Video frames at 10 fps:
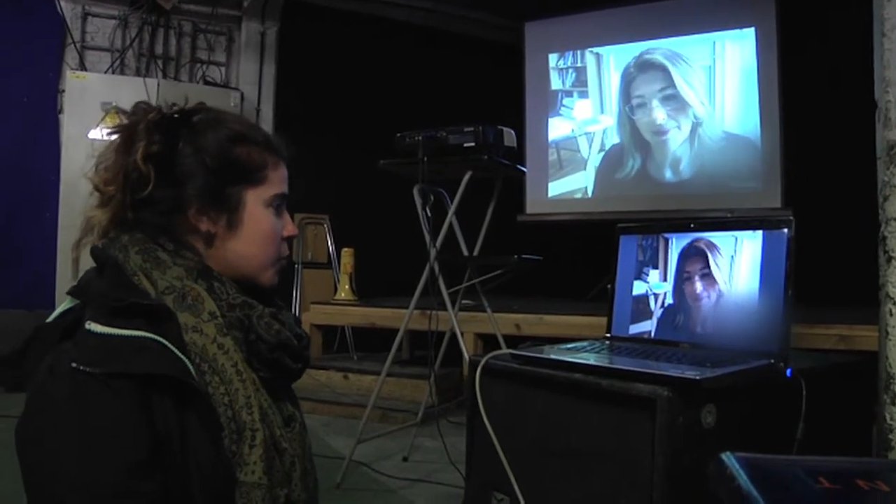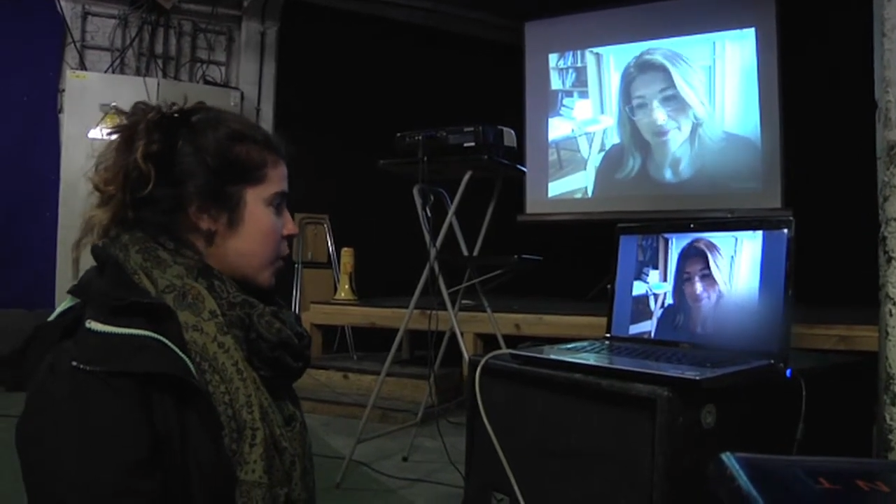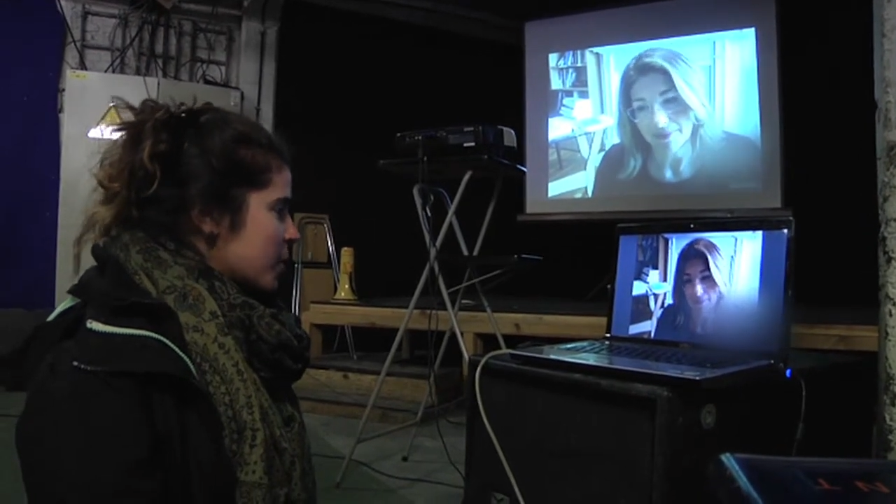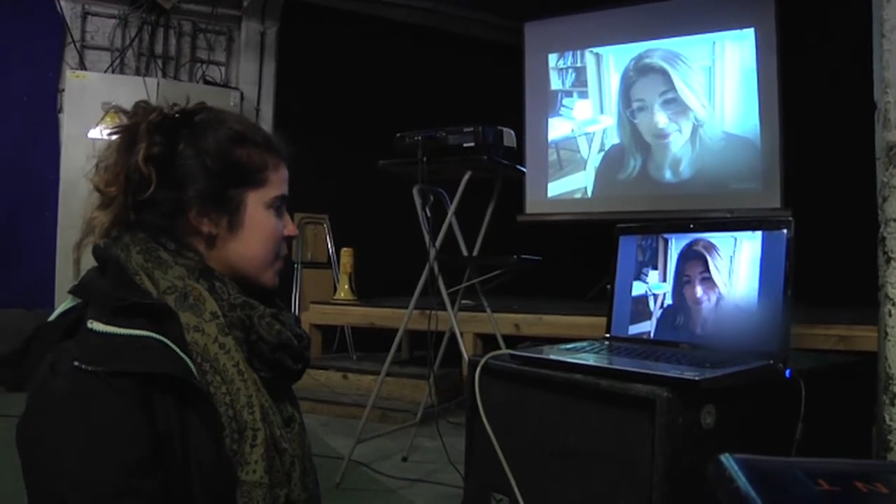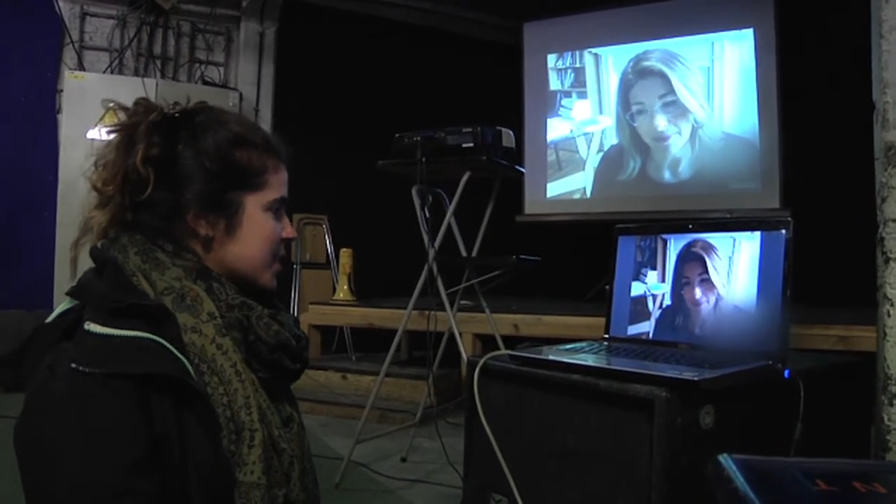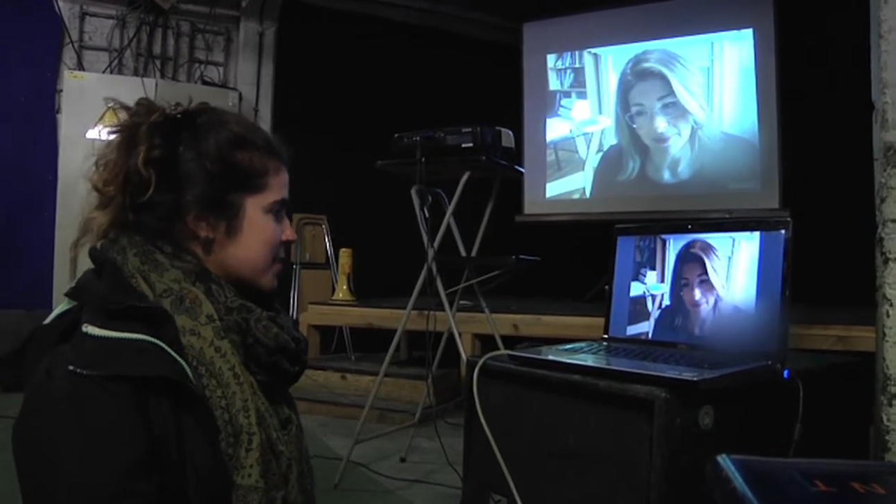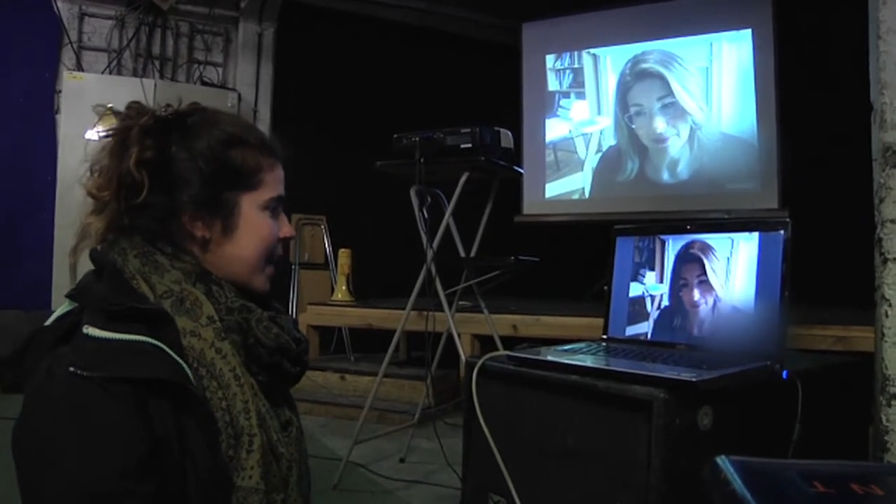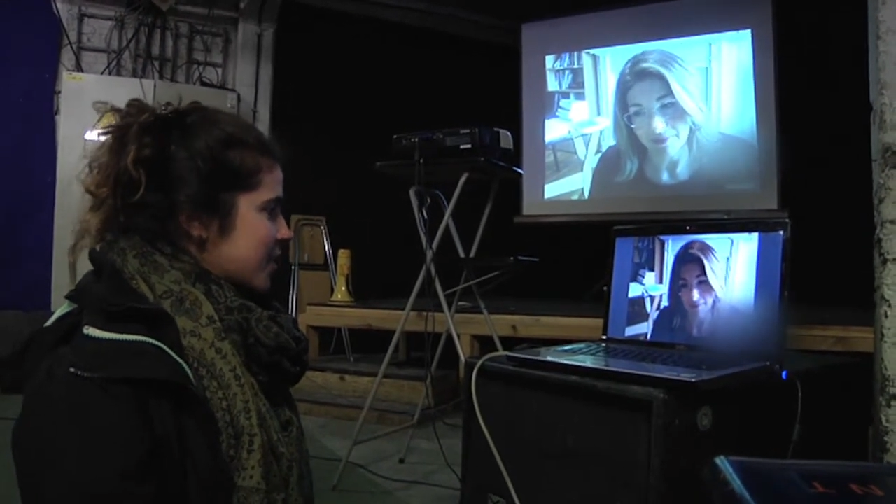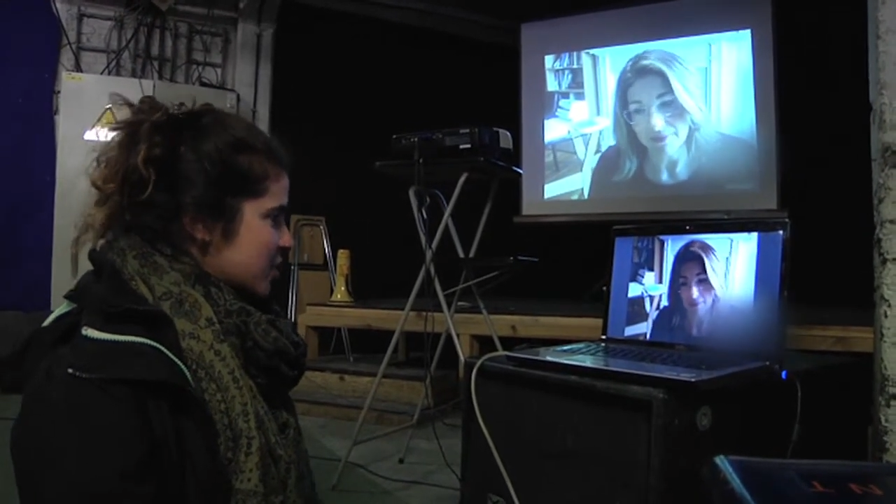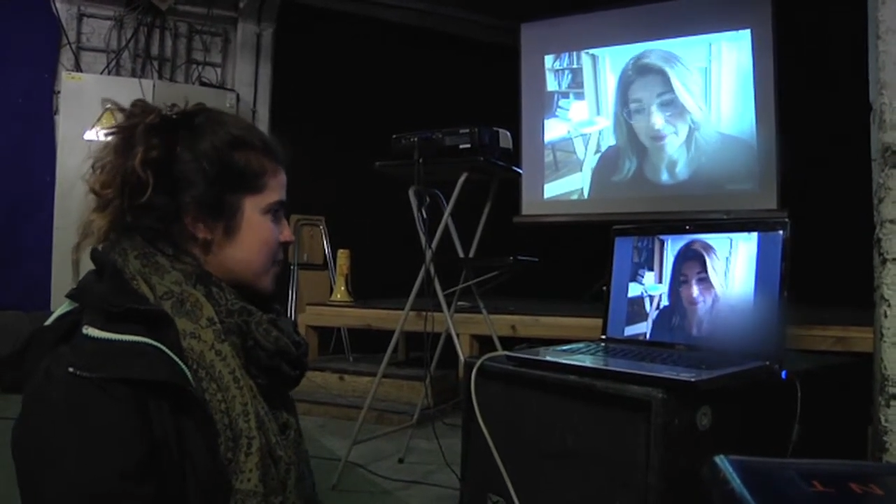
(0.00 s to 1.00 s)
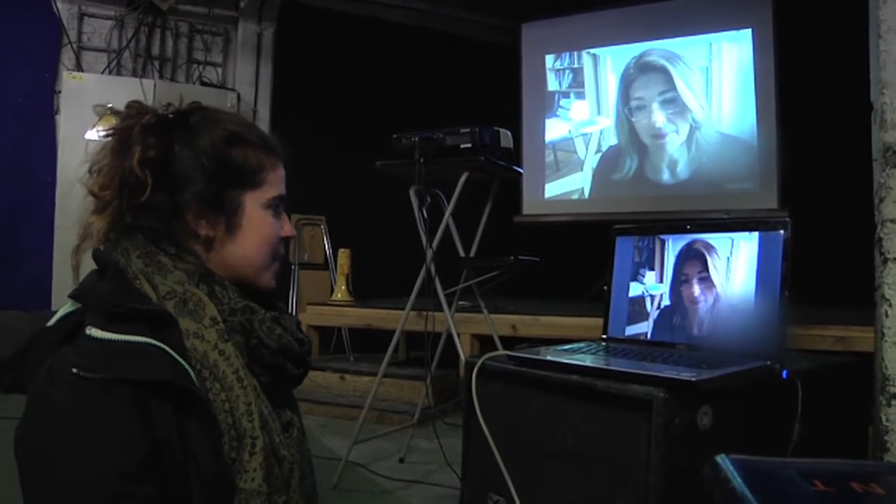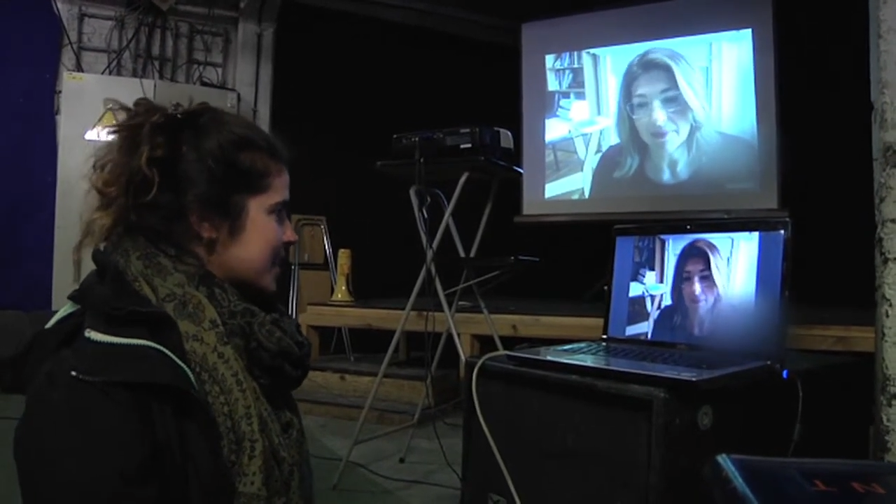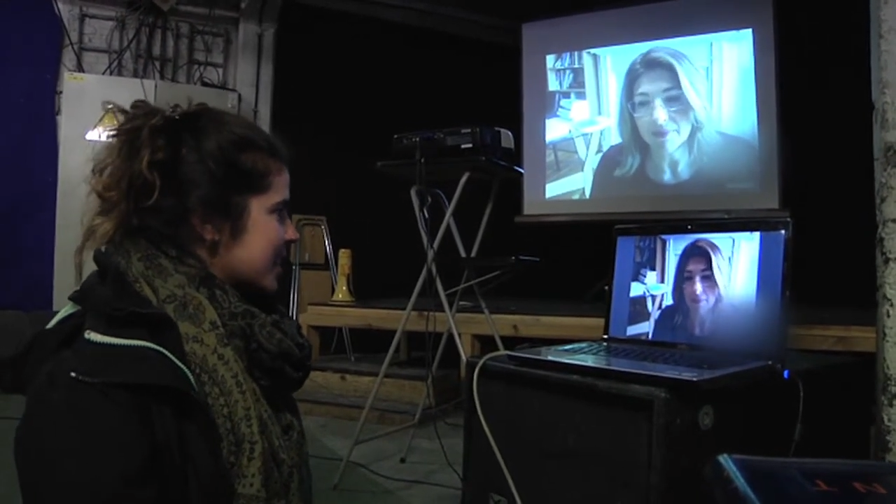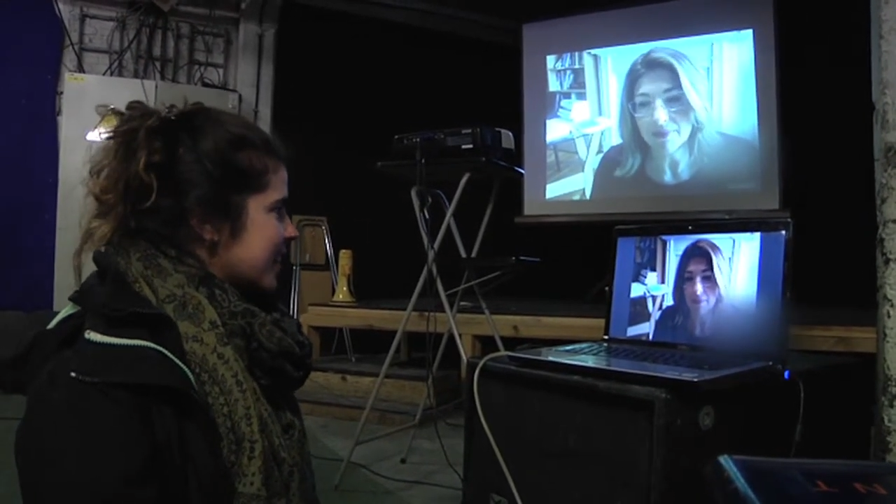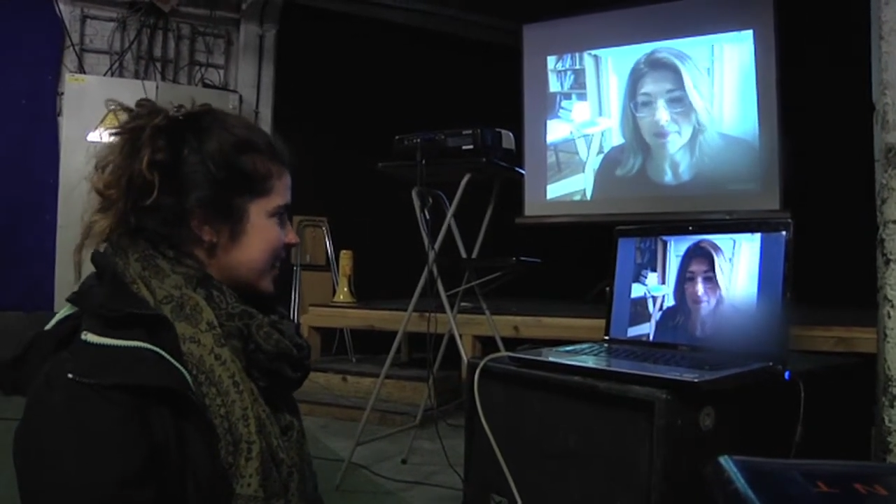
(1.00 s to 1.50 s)
probably be smashed,
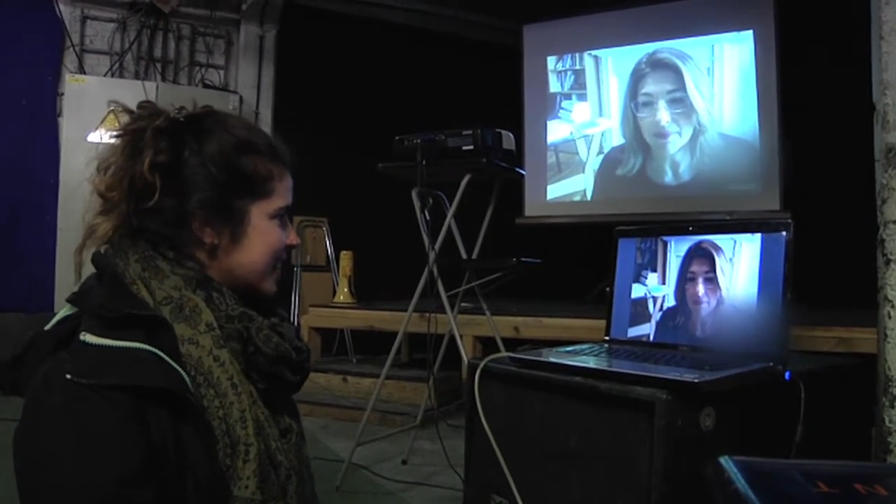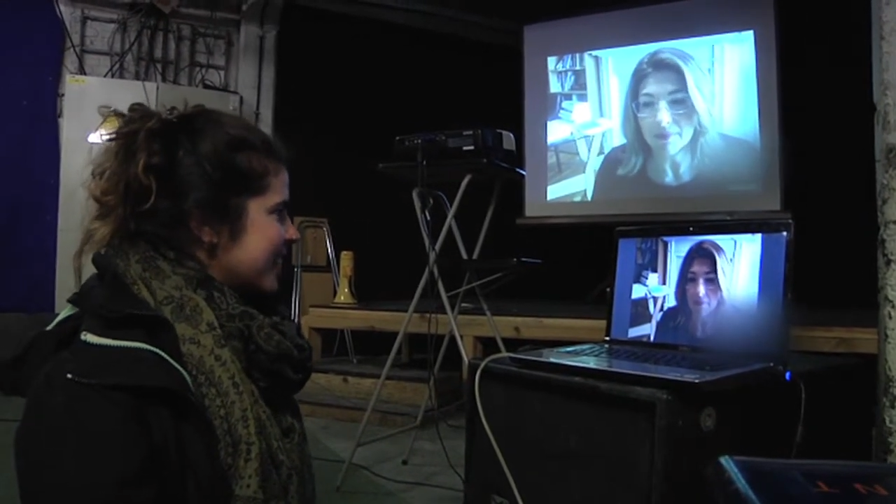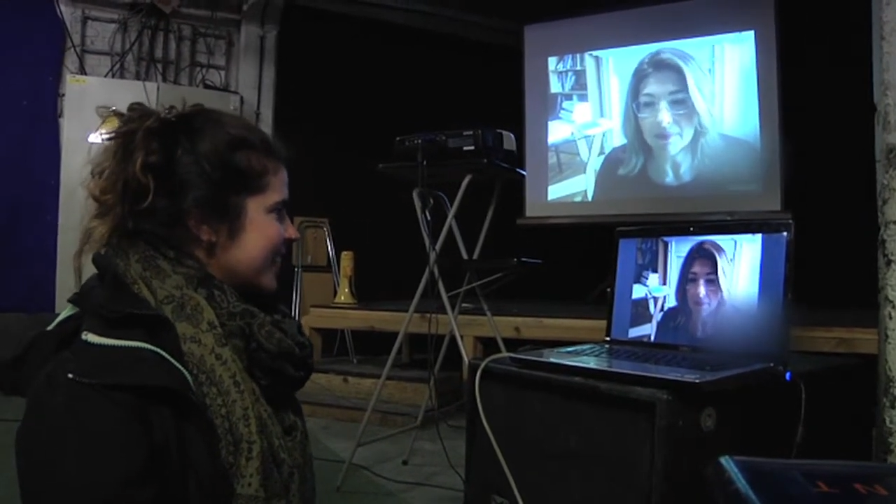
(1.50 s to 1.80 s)
basically?